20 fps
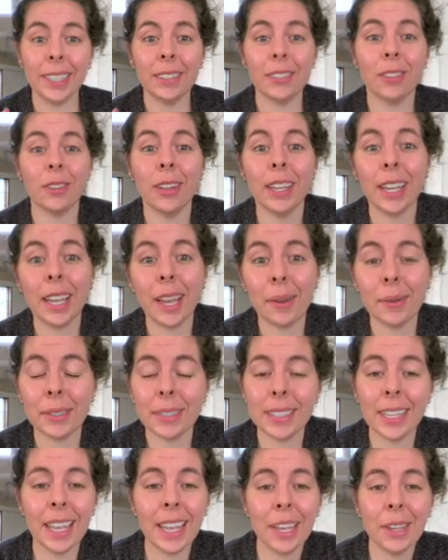so like I was
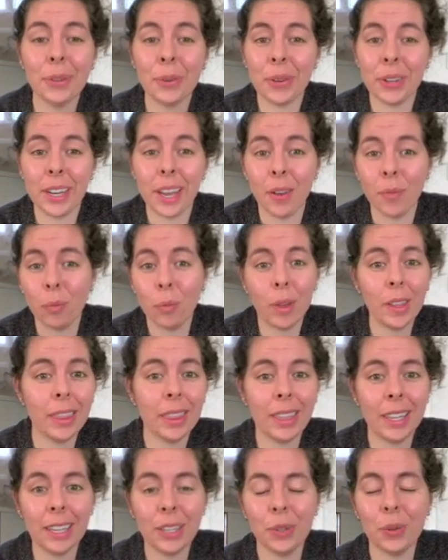saying, you could have one
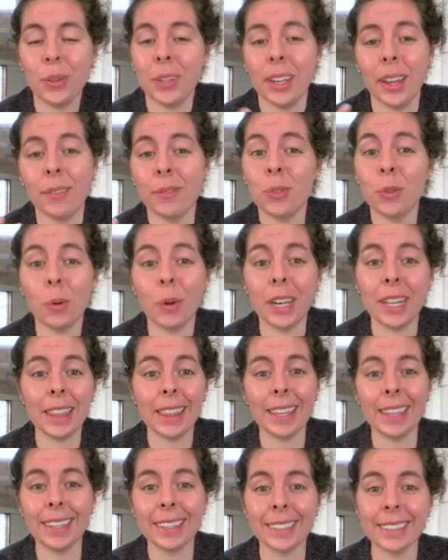thing, you could have 20
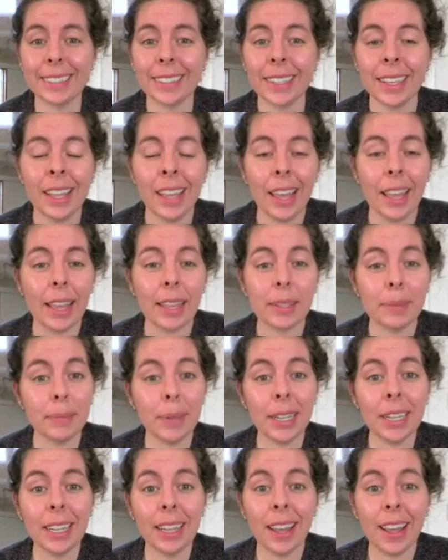things, as
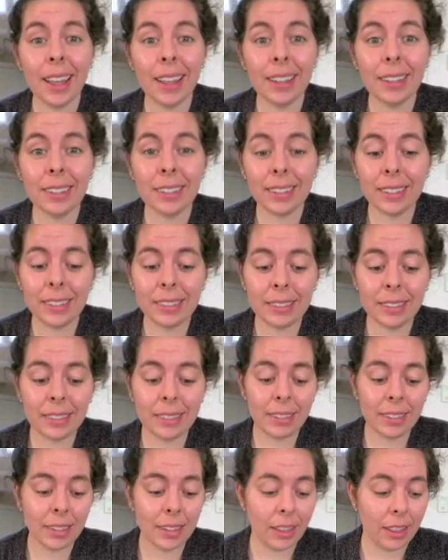many
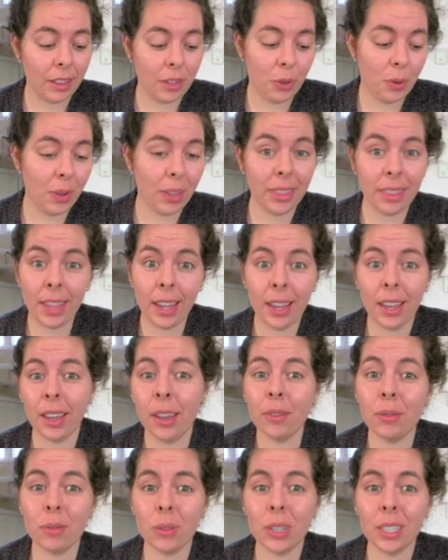as you can think
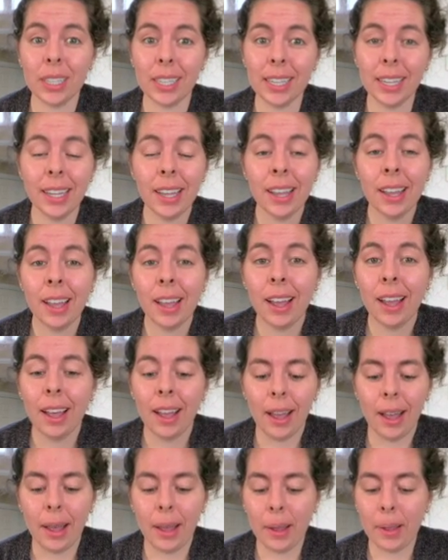of, really.
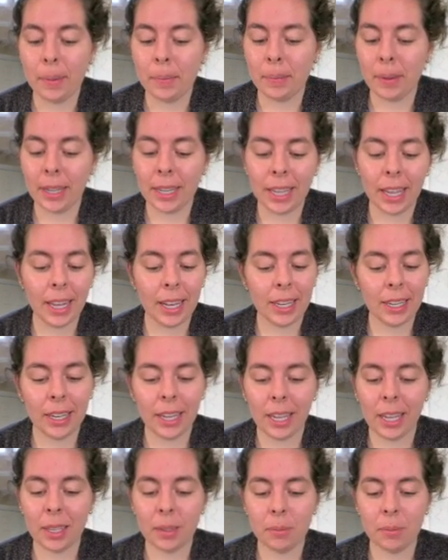Again,
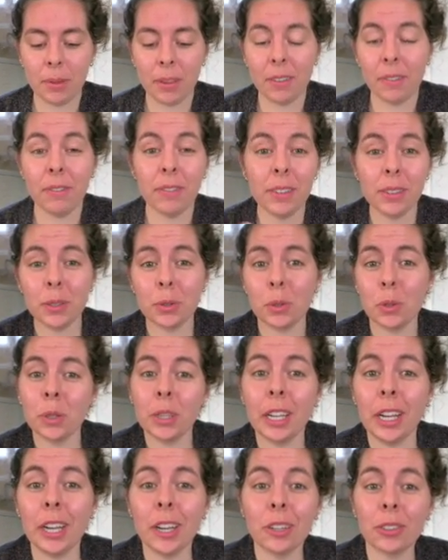it can be physical
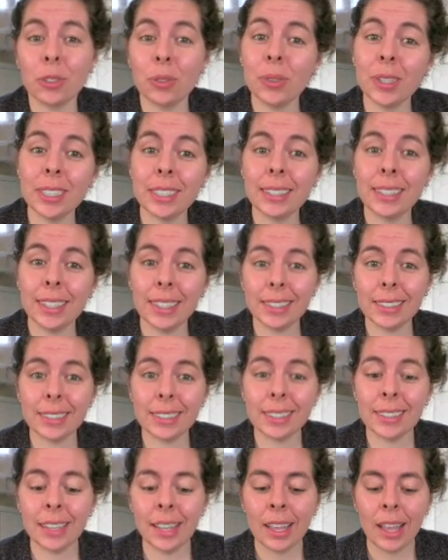
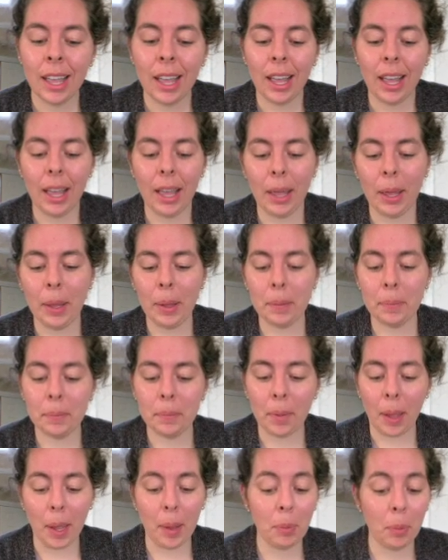characteristics.
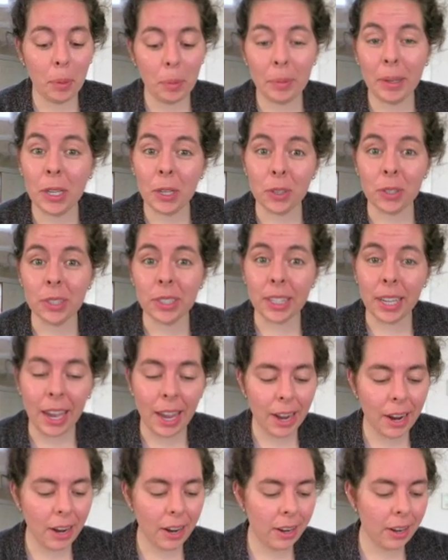I put my curly
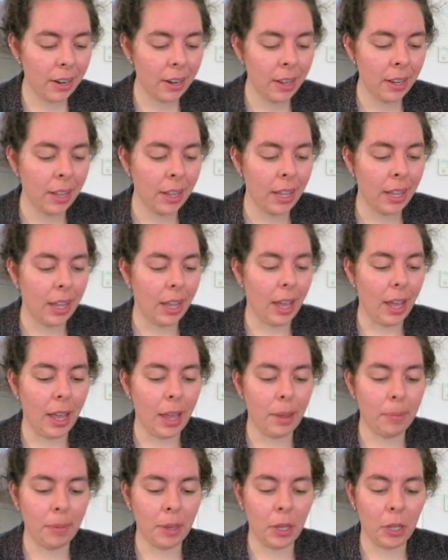hair.
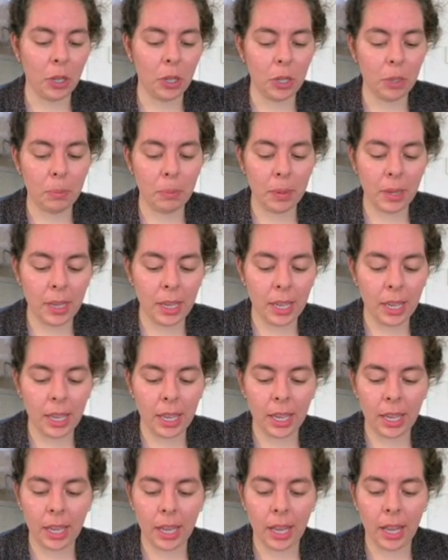It could
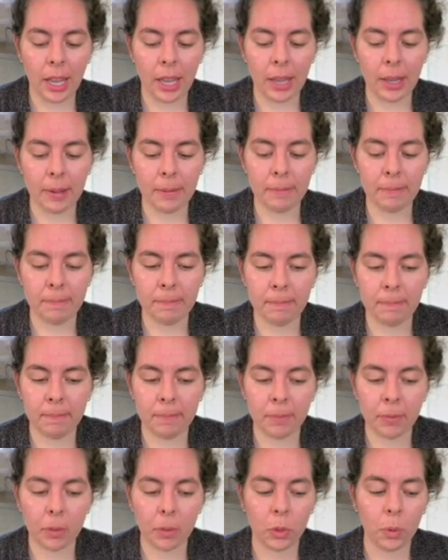be
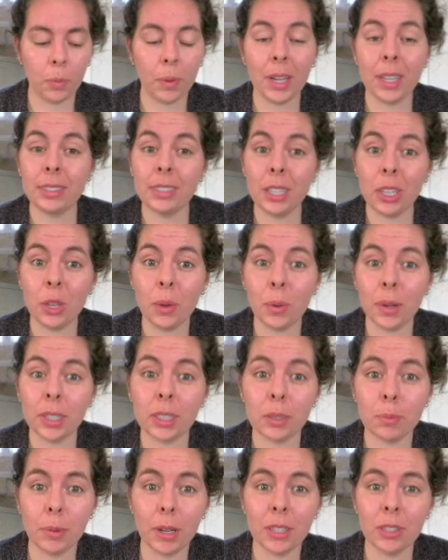the ways that you
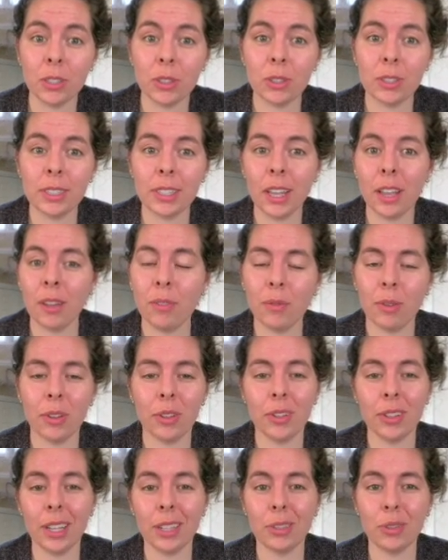express yourself,
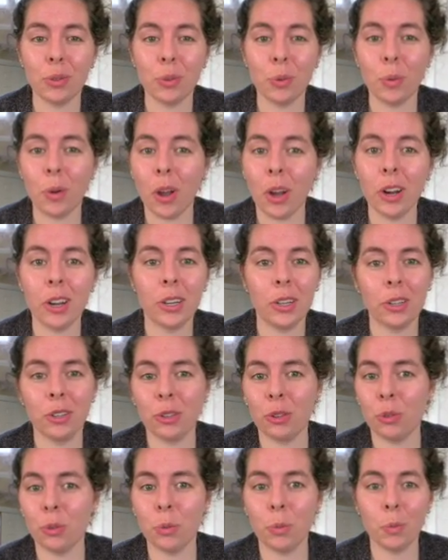whether that's through art or
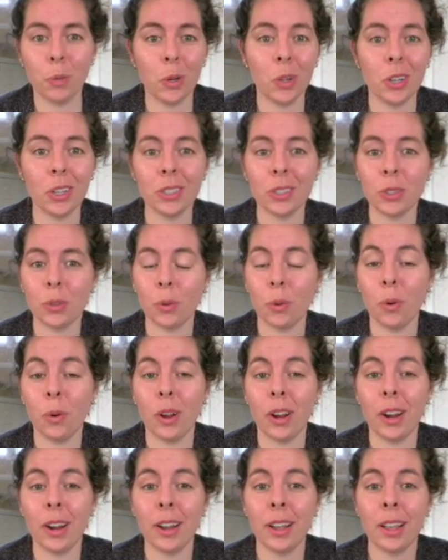through words
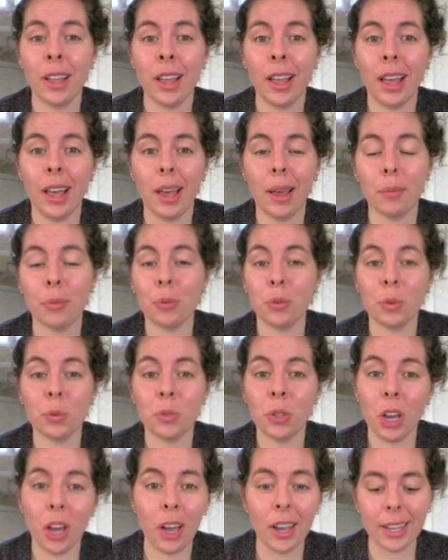or through
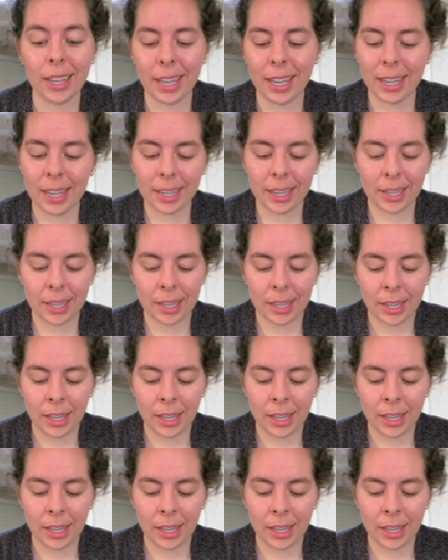talking,